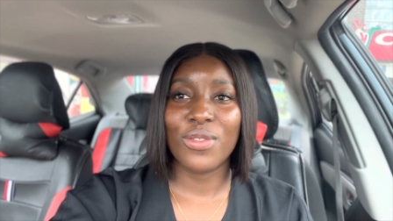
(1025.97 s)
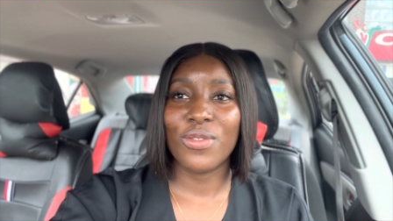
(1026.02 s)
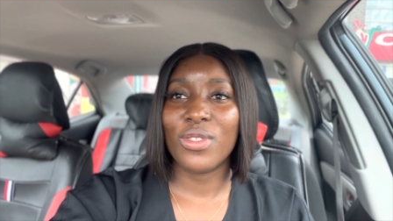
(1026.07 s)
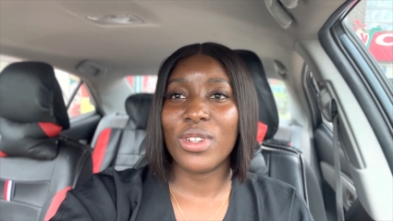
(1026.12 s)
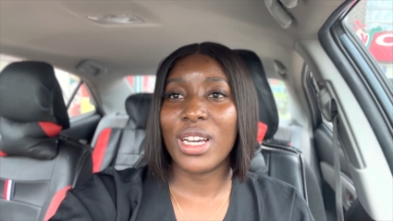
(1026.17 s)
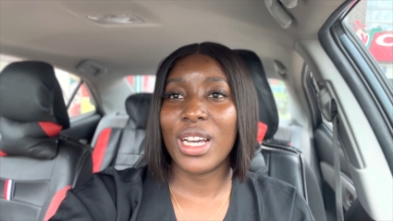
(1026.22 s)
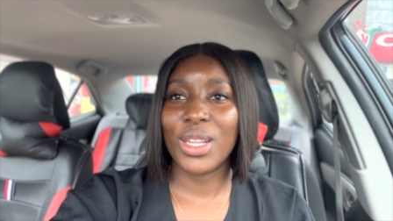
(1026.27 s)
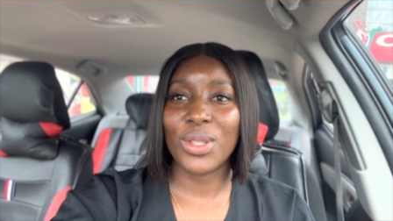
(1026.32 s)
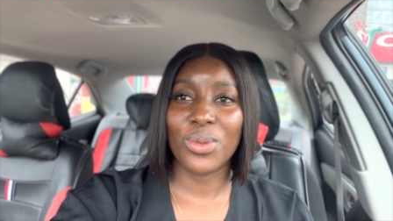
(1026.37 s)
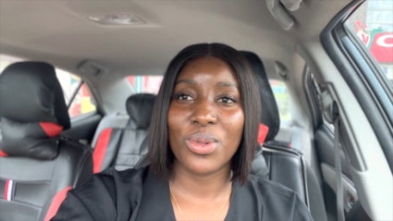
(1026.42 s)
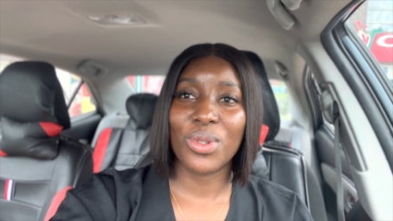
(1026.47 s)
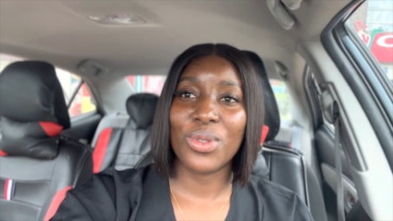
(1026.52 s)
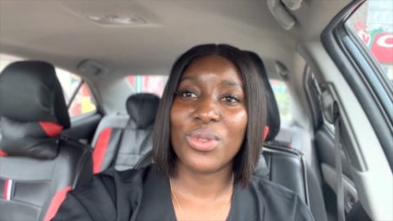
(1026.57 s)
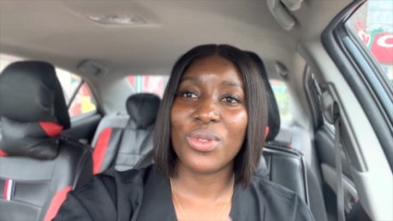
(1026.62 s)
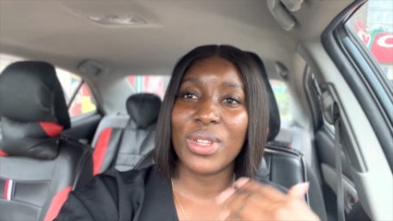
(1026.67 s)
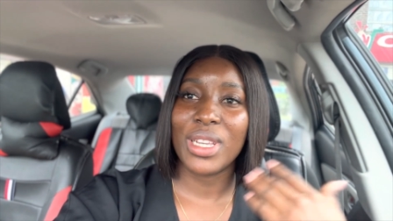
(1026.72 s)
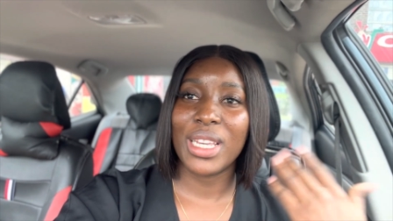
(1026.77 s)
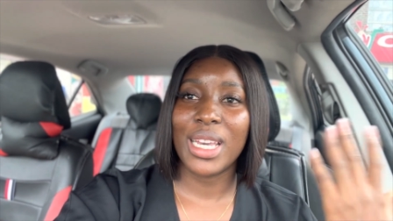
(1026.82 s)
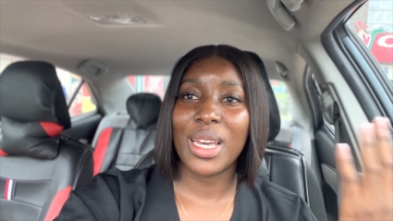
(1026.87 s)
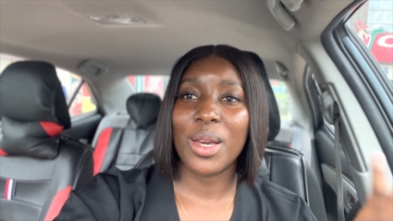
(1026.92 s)
If you guys want
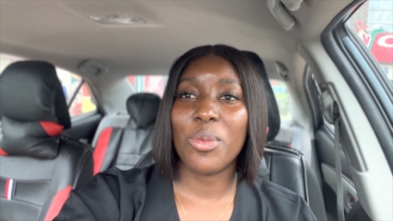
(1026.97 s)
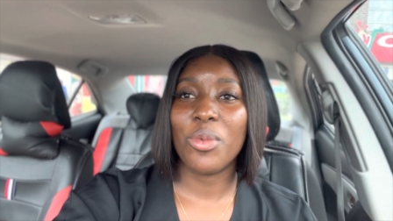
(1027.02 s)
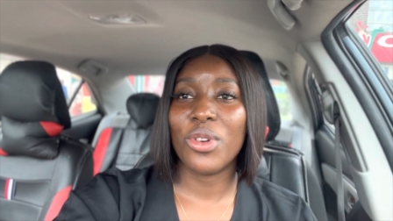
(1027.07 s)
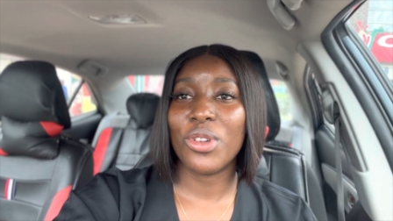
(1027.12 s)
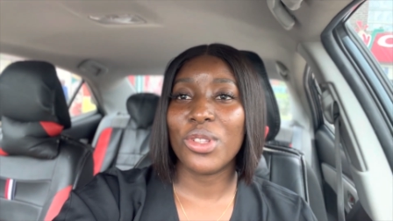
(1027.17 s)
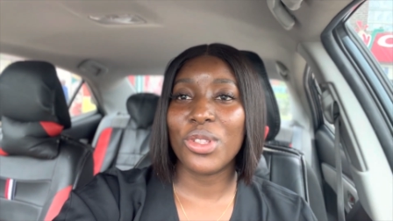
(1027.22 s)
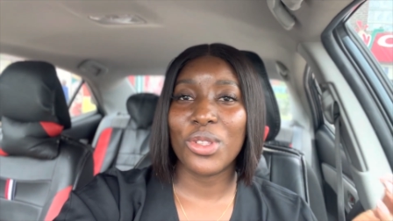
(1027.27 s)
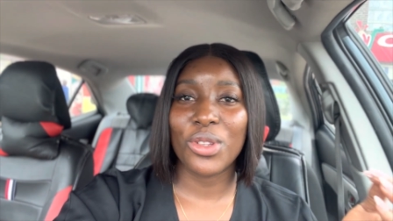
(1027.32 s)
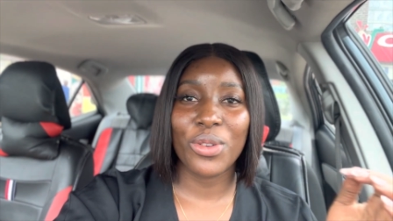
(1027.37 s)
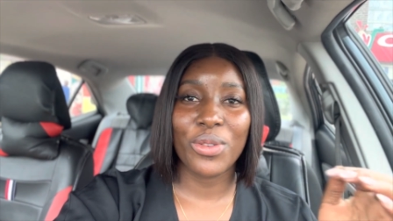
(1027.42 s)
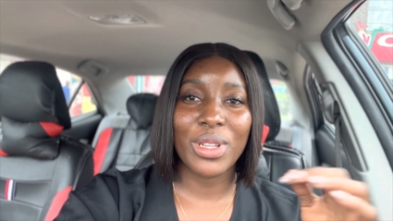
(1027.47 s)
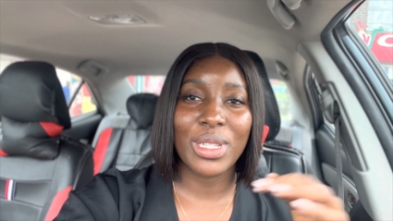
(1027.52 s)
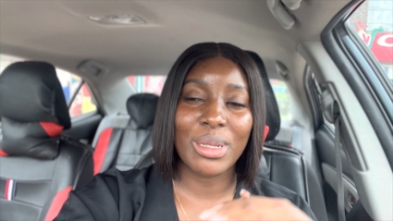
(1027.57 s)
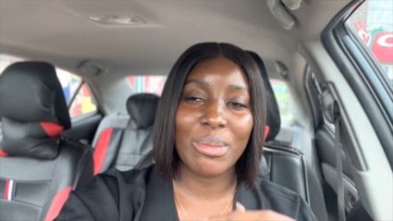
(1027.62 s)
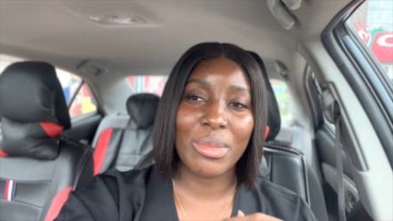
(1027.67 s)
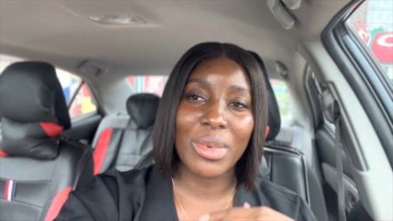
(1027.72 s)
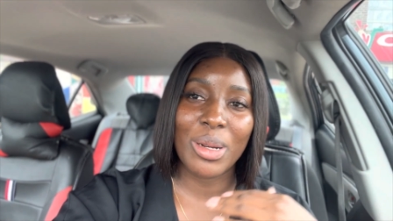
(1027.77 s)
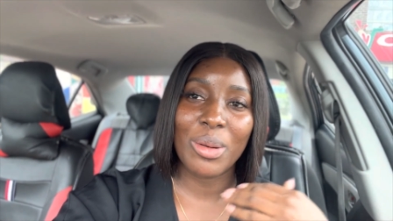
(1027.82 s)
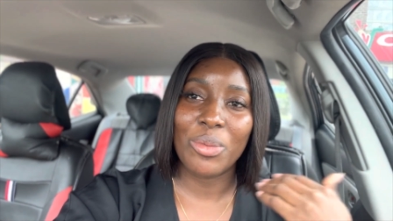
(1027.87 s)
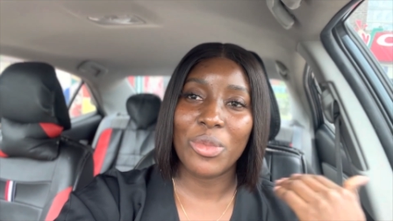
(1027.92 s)
to hear more stories
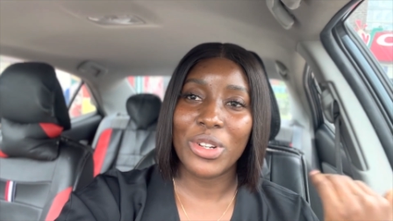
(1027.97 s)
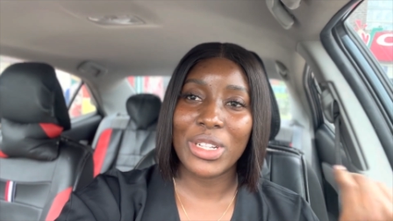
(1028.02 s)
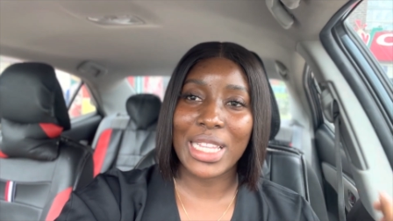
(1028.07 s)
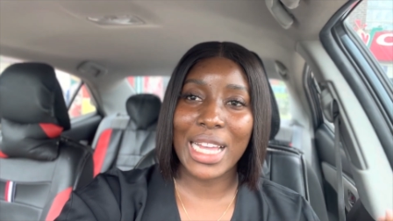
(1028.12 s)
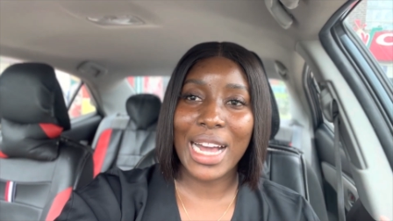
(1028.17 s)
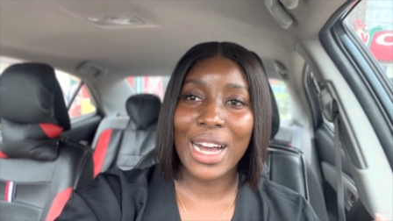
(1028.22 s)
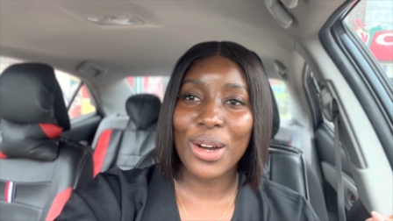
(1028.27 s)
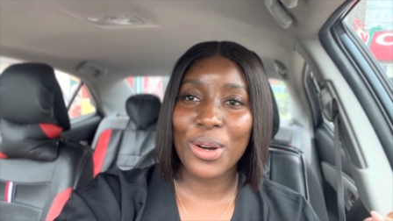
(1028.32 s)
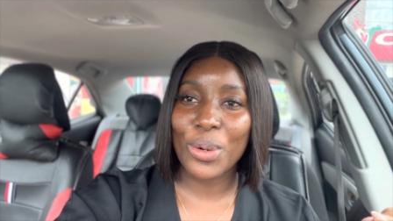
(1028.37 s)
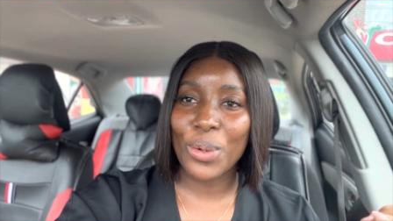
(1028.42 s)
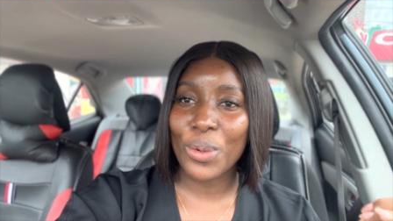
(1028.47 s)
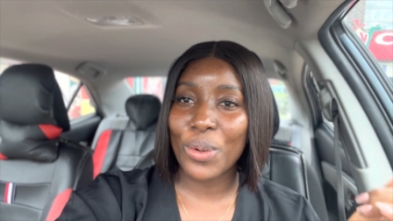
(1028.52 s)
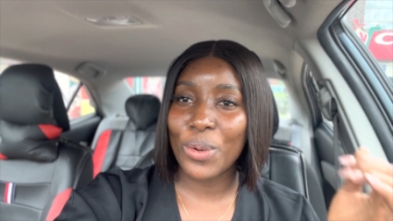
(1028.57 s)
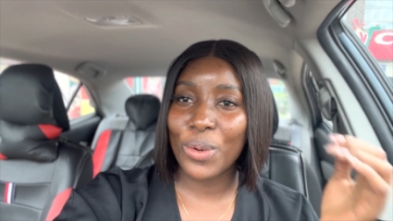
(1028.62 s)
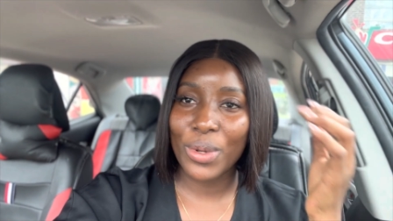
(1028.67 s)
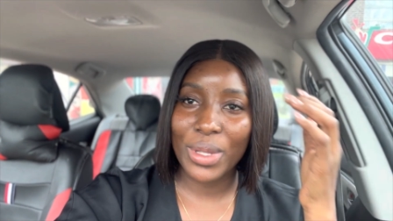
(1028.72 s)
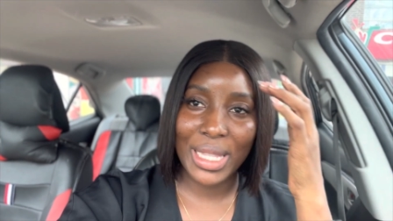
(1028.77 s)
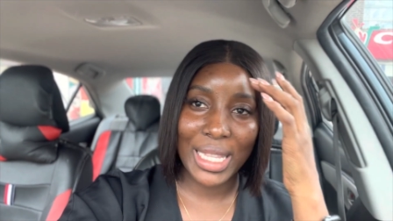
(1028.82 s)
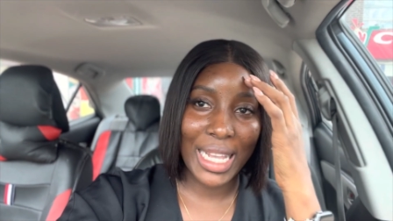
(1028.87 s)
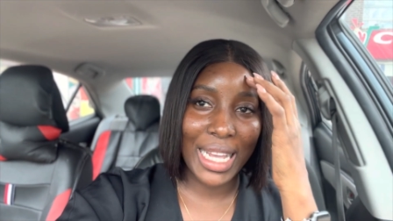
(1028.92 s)
about
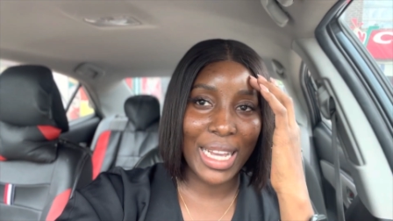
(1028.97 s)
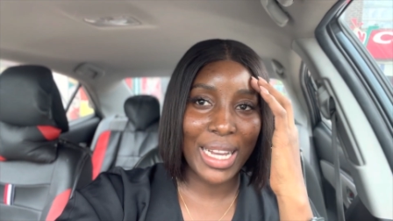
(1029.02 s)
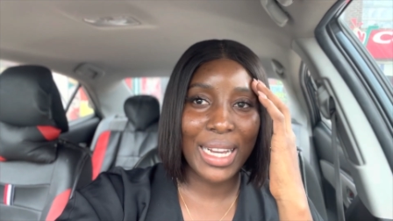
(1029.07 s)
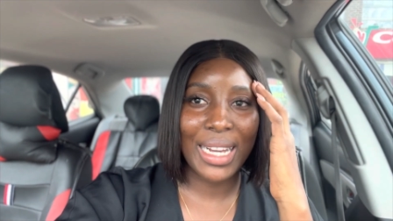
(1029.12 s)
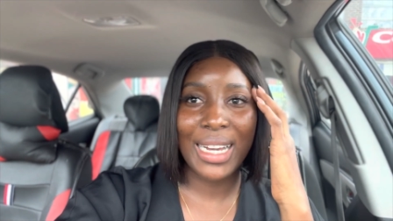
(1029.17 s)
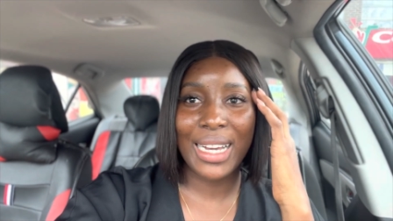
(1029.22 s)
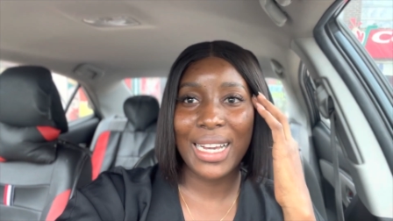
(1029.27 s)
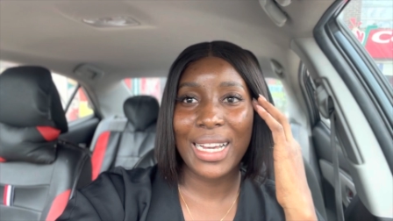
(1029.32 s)
motherhood, like